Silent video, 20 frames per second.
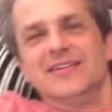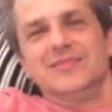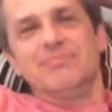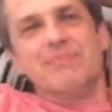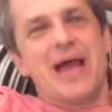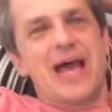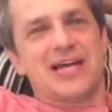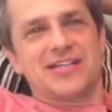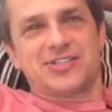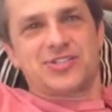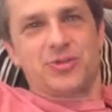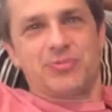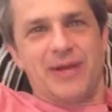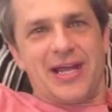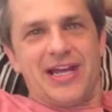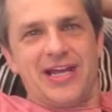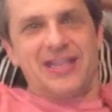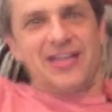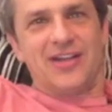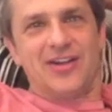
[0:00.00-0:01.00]

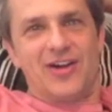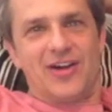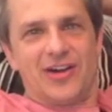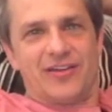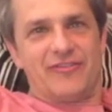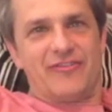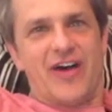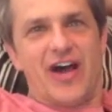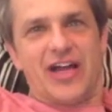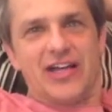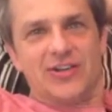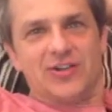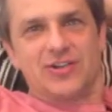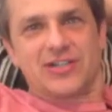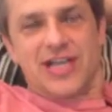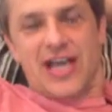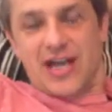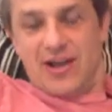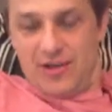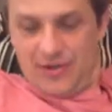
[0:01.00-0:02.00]
masturbating on a vinyl
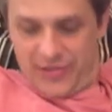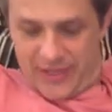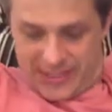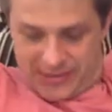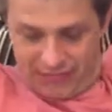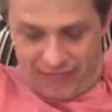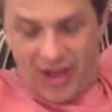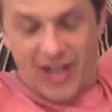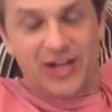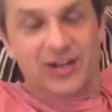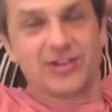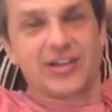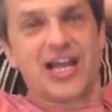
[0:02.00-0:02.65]
cat on this vinyl